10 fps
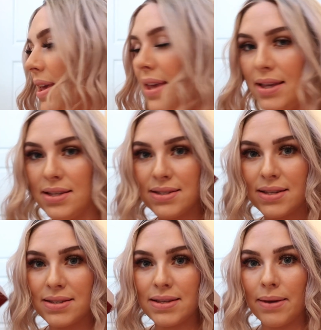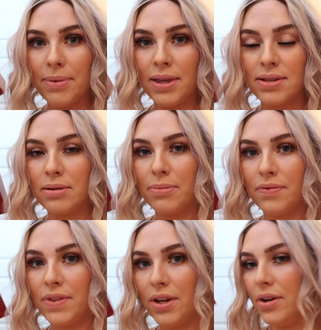Kiss sent me some
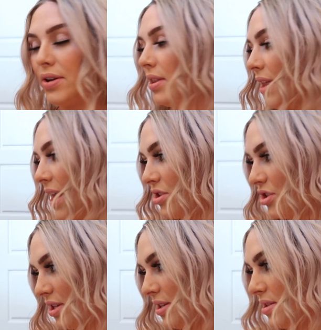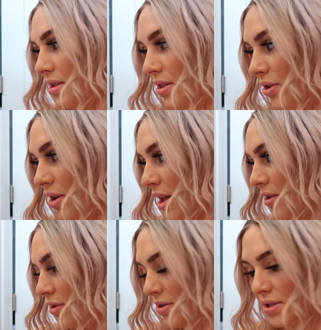of their lashes and their
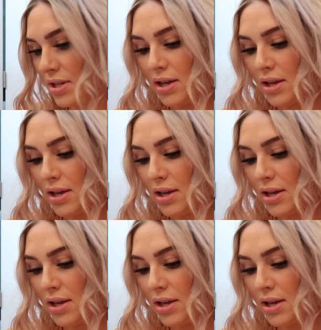nails